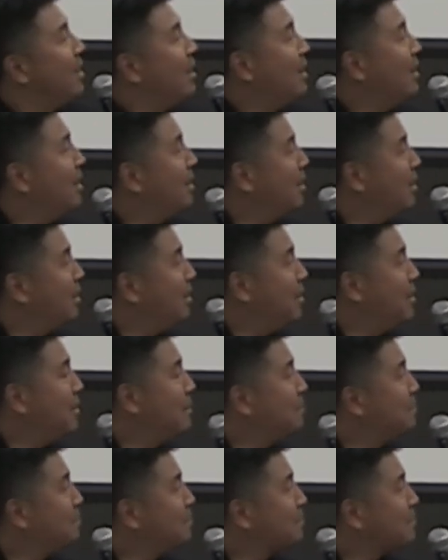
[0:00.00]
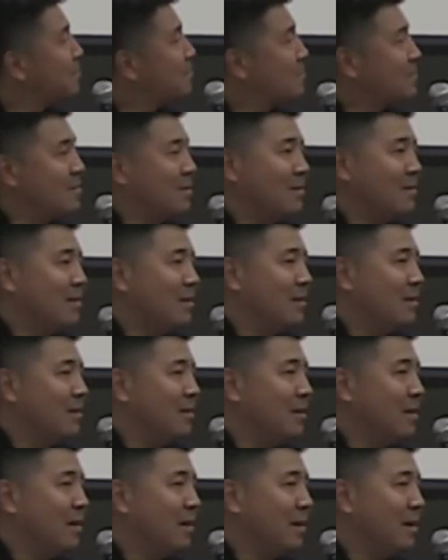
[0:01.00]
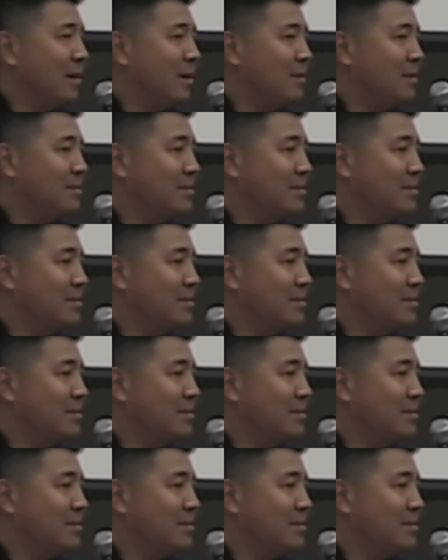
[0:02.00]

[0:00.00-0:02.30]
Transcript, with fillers: Um, yeah.